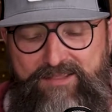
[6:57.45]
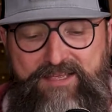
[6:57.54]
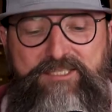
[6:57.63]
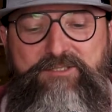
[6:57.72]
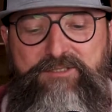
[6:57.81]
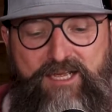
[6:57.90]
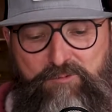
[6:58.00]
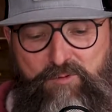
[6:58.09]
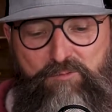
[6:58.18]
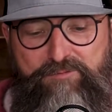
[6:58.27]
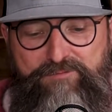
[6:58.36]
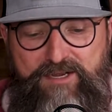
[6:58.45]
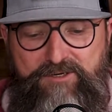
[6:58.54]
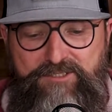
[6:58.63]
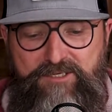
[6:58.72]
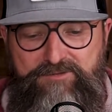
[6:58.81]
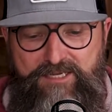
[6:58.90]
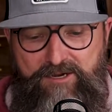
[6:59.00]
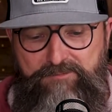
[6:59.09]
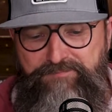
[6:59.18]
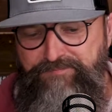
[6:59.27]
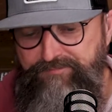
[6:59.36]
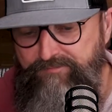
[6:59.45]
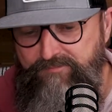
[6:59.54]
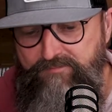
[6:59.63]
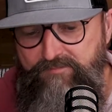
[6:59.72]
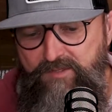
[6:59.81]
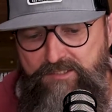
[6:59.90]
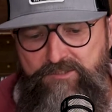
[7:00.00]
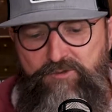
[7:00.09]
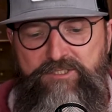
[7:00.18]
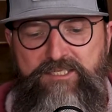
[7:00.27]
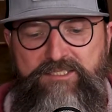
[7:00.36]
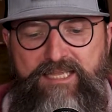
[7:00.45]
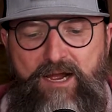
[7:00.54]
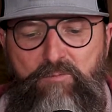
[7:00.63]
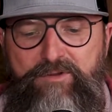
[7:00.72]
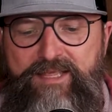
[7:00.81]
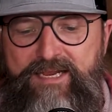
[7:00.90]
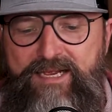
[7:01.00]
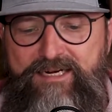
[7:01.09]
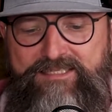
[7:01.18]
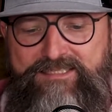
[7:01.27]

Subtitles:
And that's kind of where we find ourselves now. So it says, now when they had